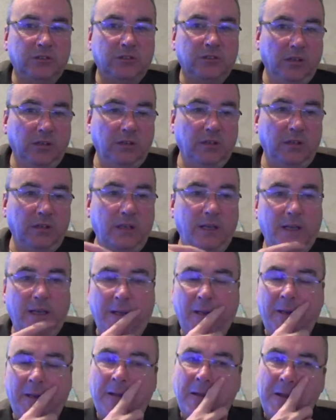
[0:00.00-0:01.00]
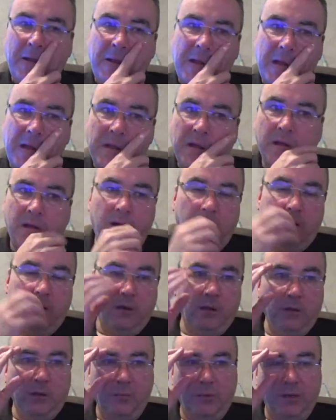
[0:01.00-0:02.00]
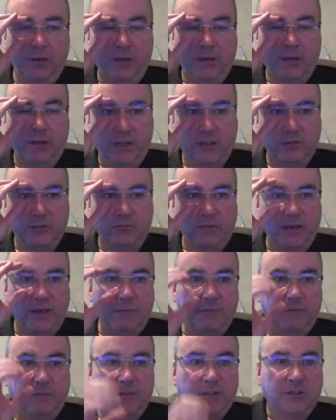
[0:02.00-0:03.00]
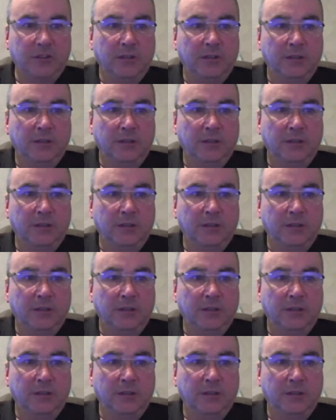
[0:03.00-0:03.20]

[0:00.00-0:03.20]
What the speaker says: on the brickworks where I'm fishing.